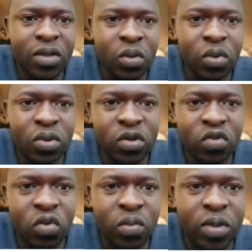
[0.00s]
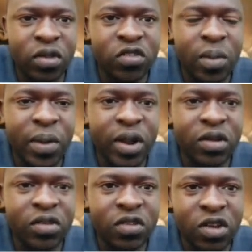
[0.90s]
it will be
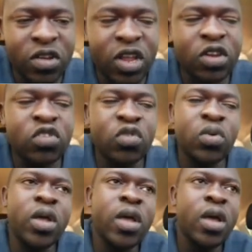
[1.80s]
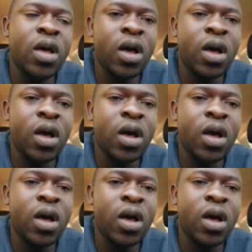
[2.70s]
separated into